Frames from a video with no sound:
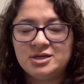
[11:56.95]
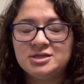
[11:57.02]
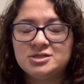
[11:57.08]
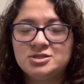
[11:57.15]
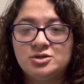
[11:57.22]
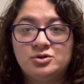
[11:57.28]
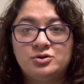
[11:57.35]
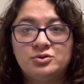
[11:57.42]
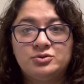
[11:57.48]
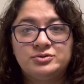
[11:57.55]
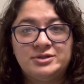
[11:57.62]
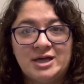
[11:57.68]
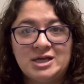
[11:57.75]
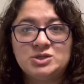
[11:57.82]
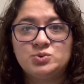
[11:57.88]
so
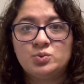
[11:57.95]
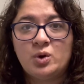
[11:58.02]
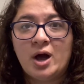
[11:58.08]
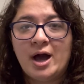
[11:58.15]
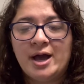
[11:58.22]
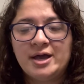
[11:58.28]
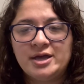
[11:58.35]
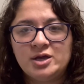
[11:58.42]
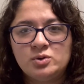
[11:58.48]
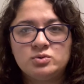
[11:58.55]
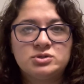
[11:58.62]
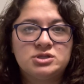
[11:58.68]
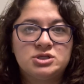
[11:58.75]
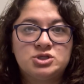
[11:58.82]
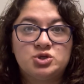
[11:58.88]
that's why it
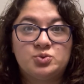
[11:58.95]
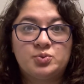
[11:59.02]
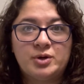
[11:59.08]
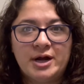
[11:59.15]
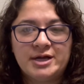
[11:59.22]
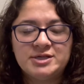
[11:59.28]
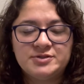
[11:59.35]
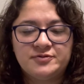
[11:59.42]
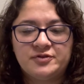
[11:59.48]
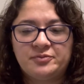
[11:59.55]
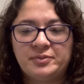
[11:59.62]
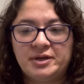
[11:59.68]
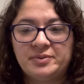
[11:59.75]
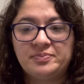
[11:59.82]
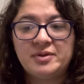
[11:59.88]
was a surprise for
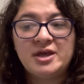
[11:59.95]
me.